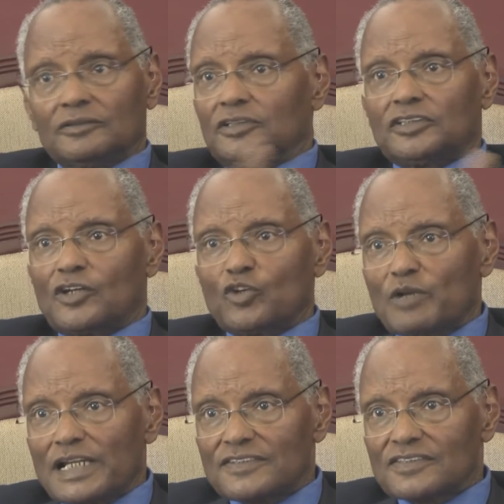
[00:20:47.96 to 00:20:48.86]
it
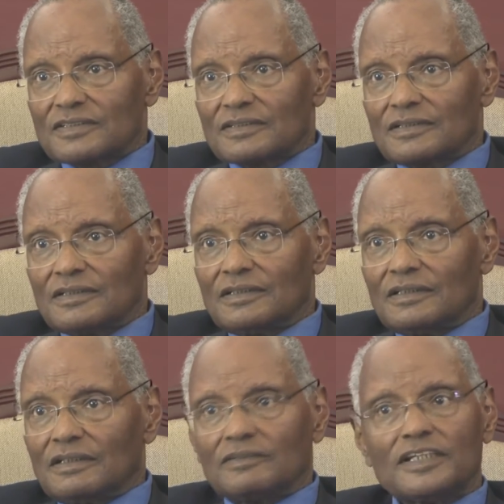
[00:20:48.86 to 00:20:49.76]
accumulates.
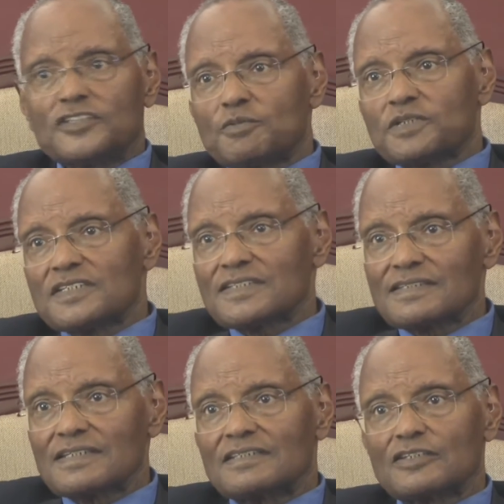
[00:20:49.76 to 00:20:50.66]
The Egyptians,
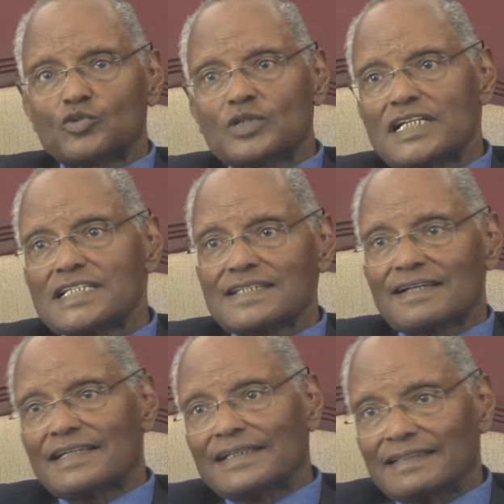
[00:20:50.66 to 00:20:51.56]
the Sudanese are
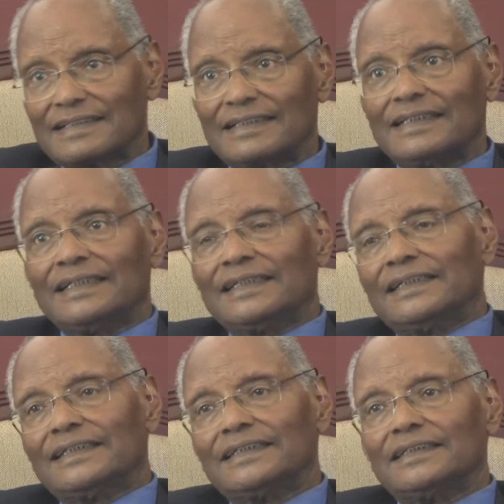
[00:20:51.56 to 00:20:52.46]
getting.
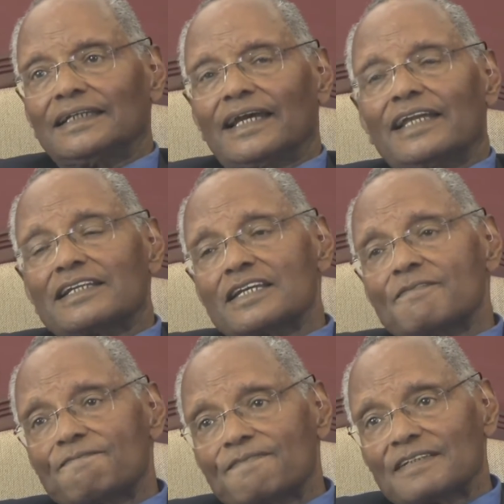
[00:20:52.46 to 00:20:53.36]
And if
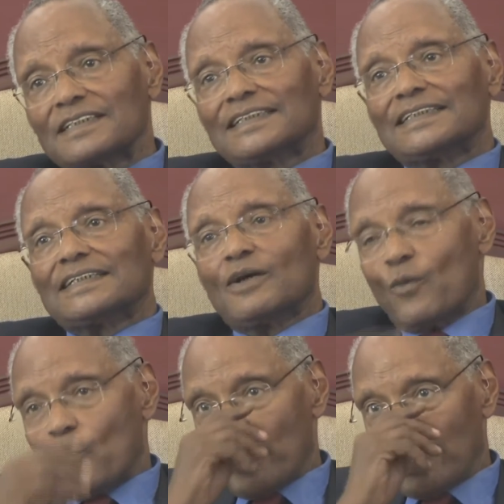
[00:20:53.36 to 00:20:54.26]

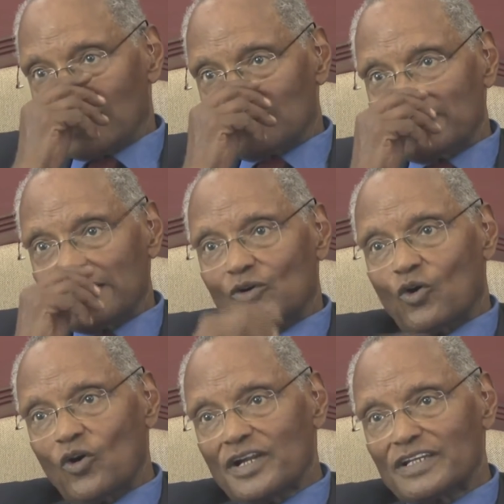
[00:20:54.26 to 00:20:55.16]
we had been
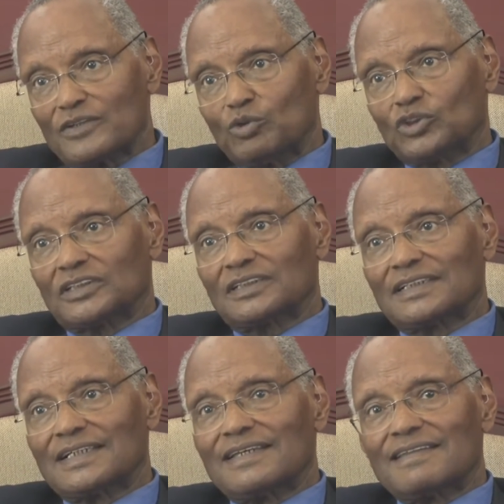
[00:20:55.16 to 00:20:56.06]
holding the water,
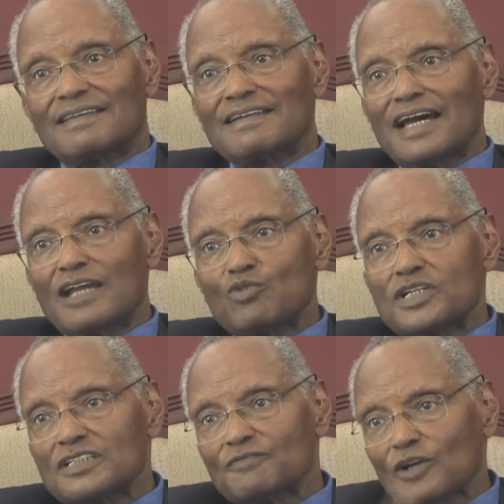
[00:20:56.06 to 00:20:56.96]
the Nile
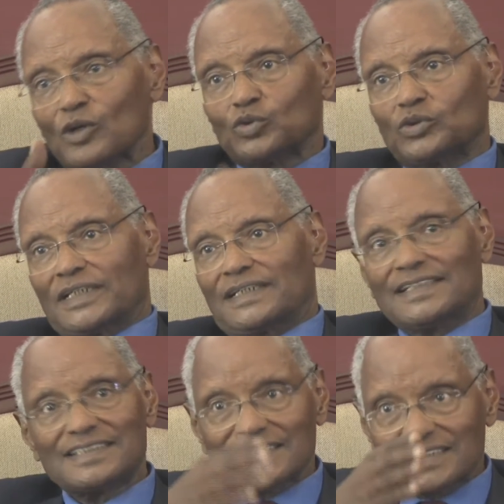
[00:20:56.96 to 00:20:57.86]
wouldn't flow today.
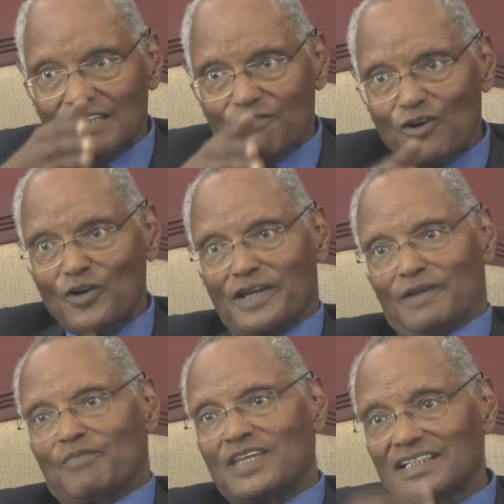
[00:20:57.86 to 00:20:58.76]
It is still flowing.
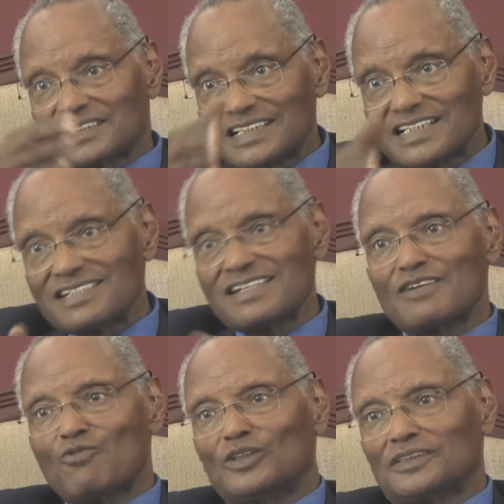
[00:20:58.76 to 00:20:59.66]
They are still
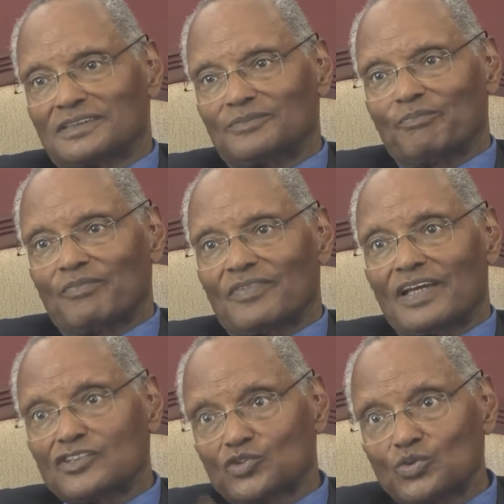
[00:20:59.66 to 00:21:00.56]
drinking water,
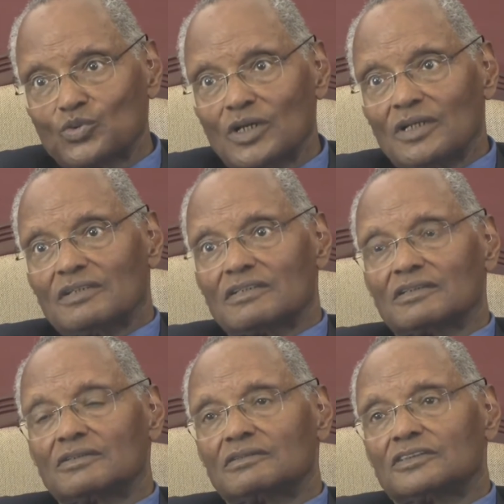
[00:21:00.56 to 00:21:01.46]
thanks to the
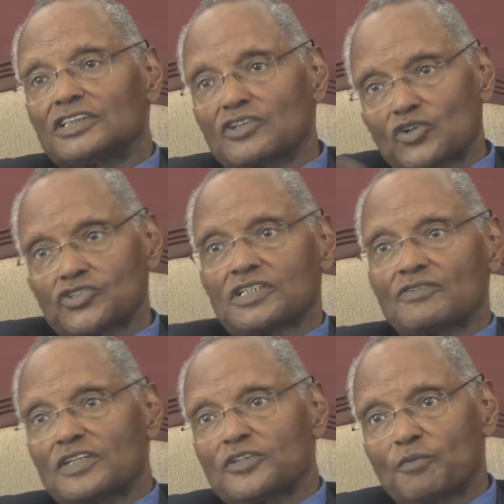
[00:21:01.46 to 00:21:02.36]
generosity
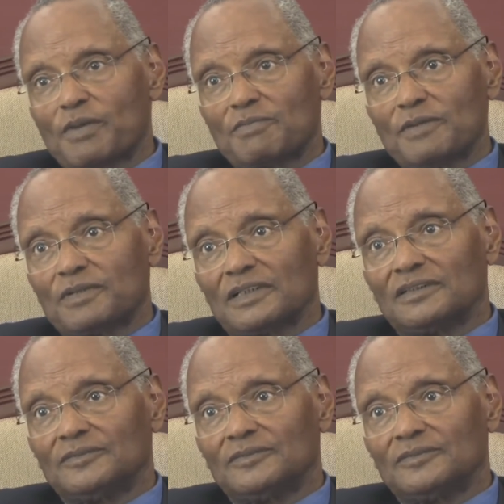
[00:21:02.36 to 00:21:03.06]
of the Ethiopian people.